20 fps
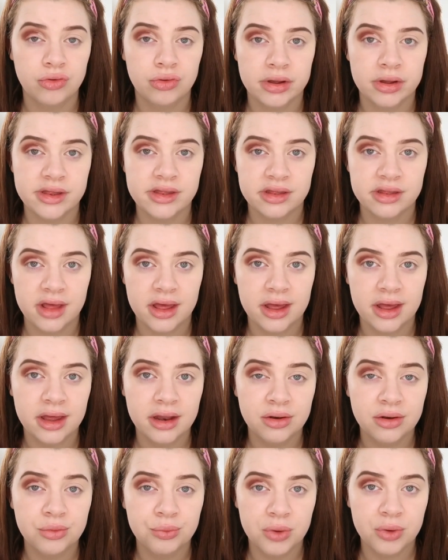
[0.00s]
crease
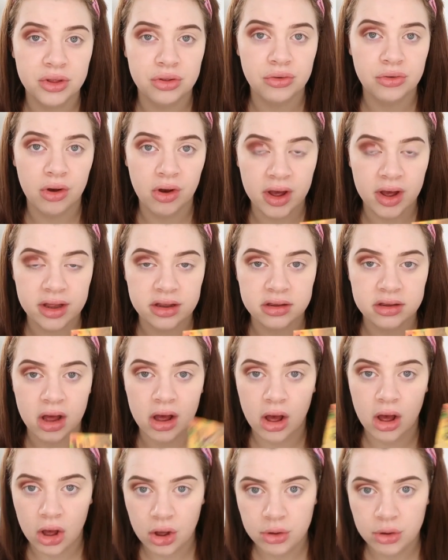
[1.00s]
sitting when your eyes
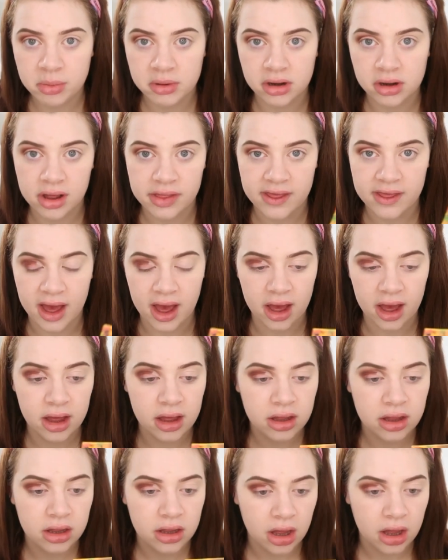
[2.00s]
are open like that,
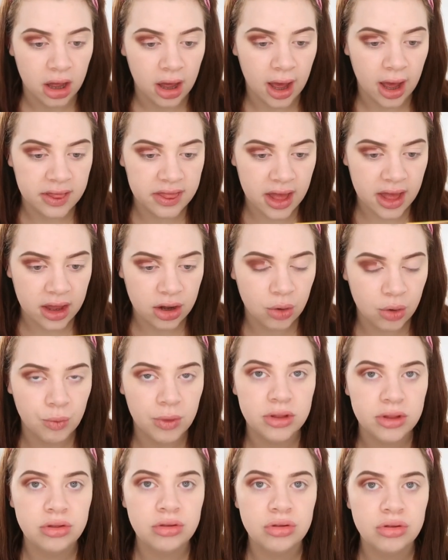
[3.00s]
and then
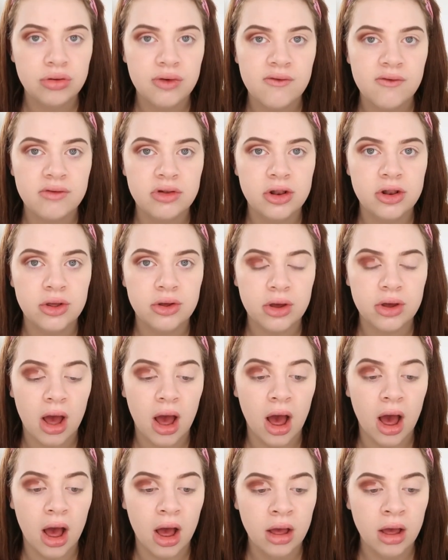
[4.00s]
when you sort of look
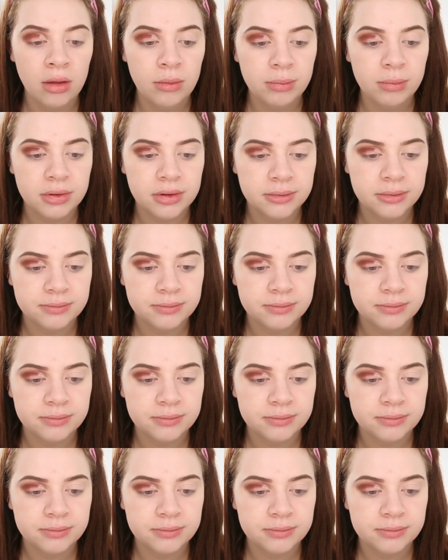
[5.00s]
up,